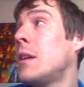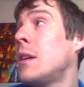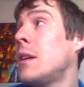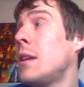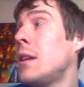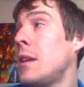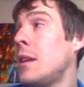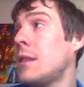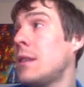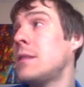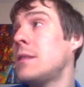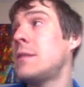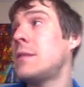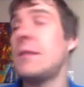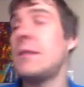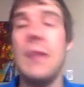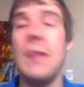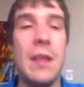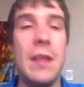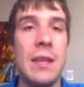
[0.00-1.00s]

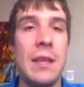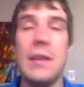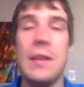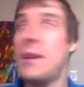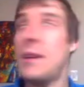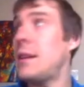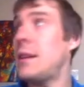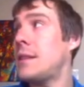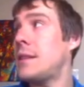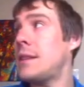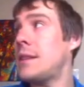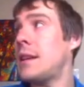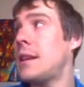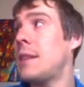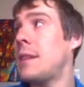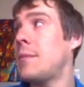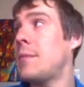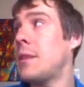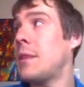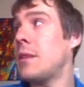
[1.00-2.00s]
is the
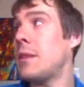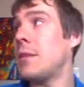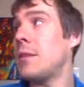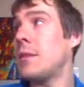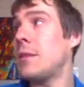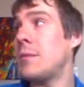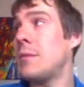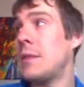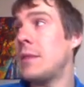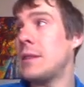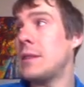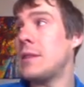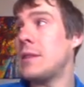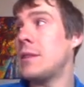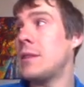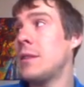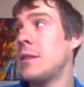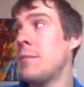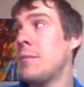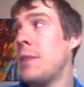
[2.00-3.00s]
exam, and the third one is the
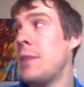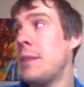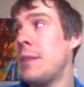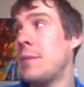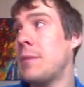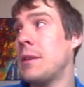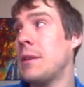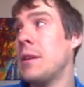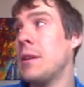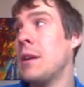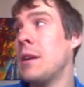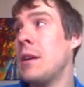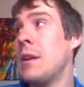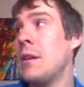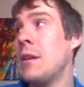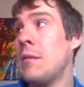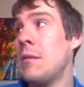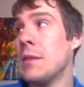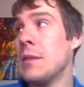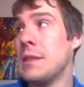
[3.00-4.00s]
term paper.
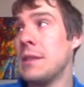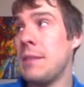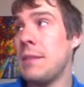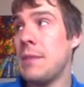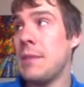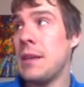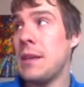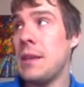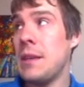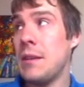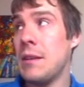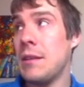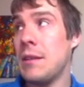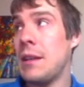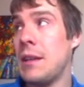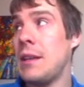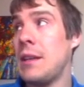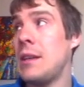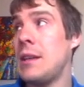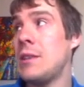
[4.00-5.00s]
Well, same thing here,
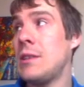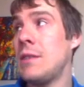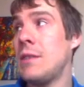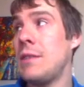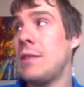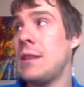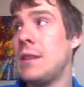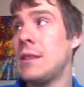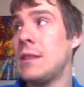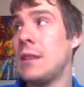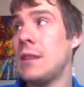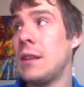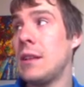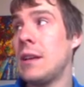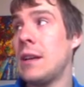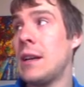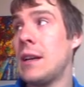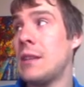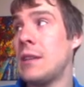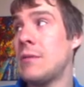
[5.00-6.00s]
right? Each of these little
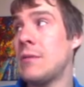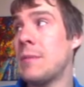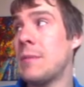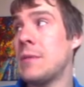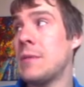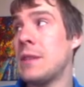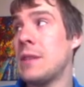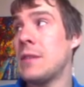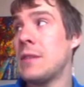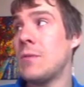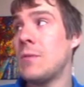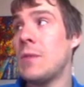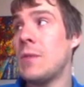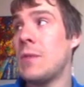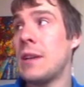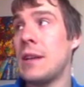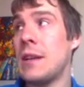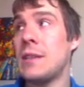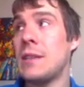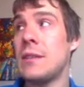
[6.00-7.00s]
guys represents
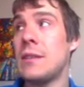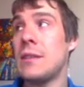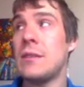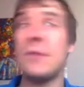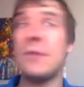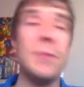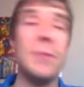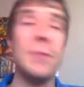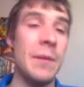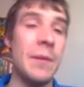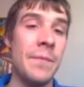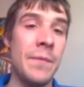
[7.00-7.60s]
one isotope.